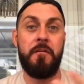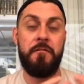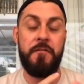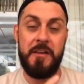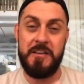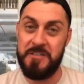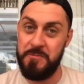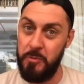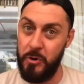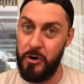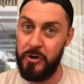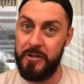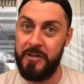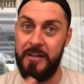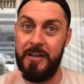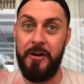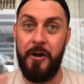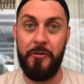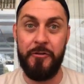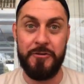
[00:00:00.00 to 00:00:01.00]
Facebook
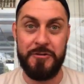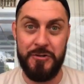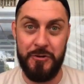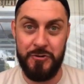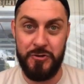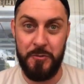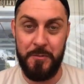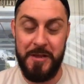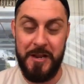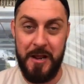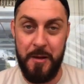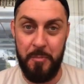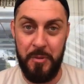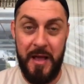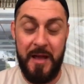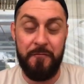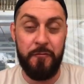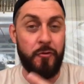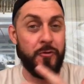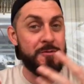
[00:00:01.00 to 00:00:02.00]
and other social media
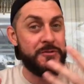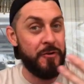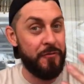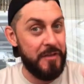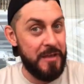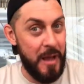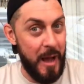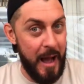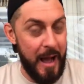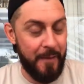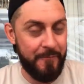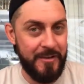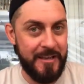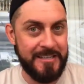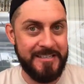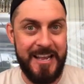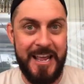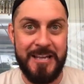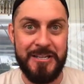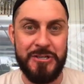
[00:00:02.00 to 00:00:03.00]
platforms are the
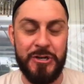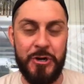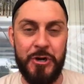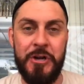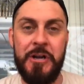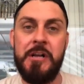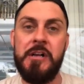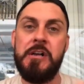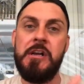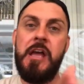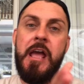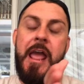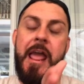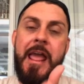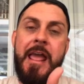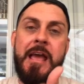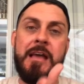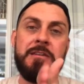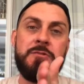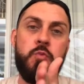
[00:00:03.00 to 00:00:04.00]
obvious answer.
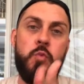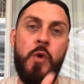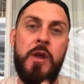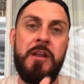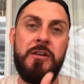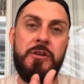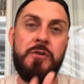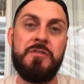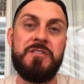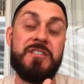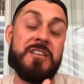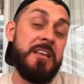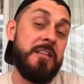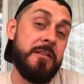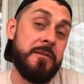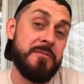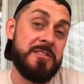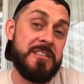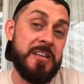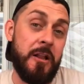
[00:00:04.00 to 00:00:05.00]
And when you see
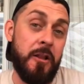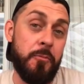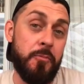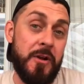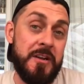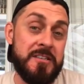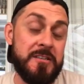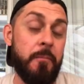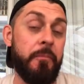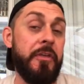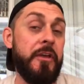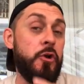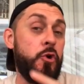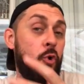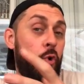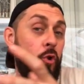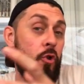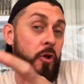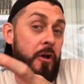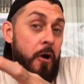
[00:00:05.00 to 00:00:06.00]
them celebrate something
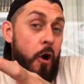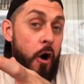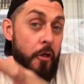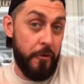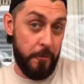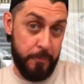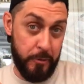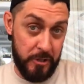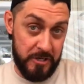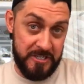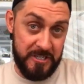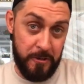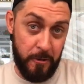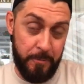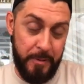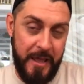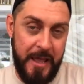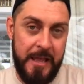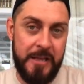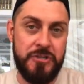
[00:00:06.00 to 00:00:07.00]
cool on their personal
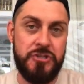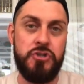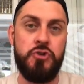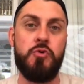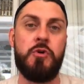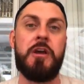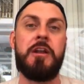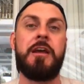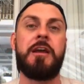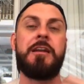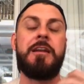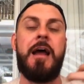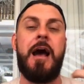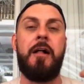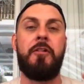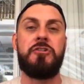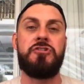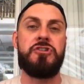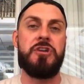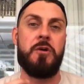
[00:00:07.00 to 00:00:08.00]
page, you can
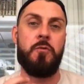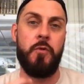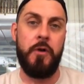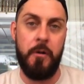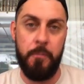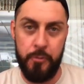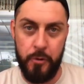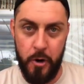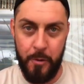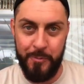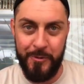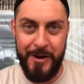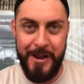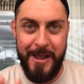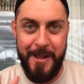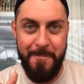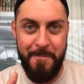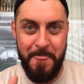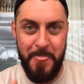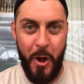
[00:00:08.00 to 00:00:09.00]
acknowledge it when
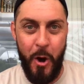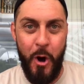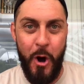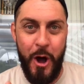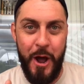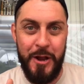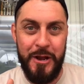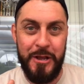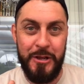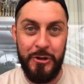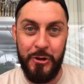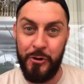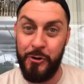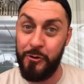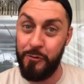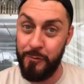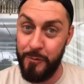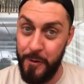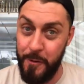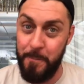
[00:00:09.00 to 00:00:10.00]
appropriate on your
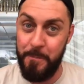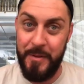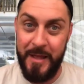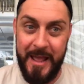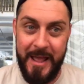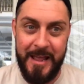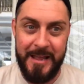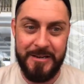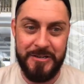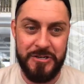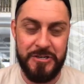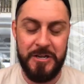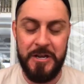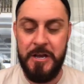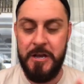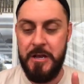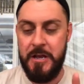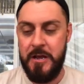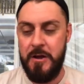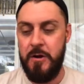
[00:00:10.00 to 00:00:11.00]
group page.
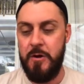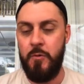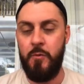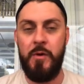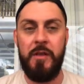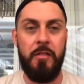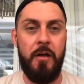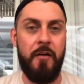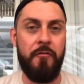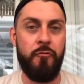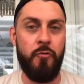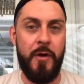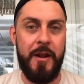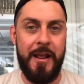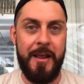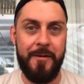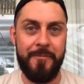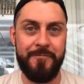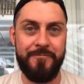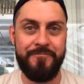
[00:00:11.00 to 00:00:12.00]
We love
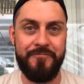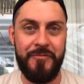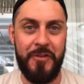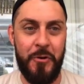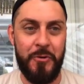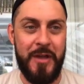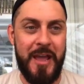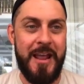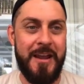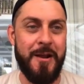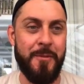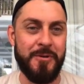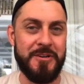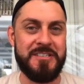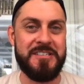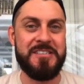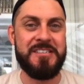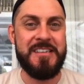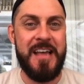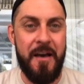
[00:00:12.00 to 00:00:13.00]
winning. Okay, number
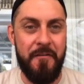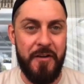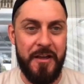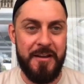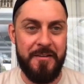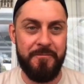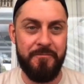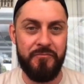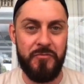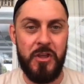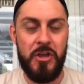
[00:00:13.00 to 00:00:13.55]
7,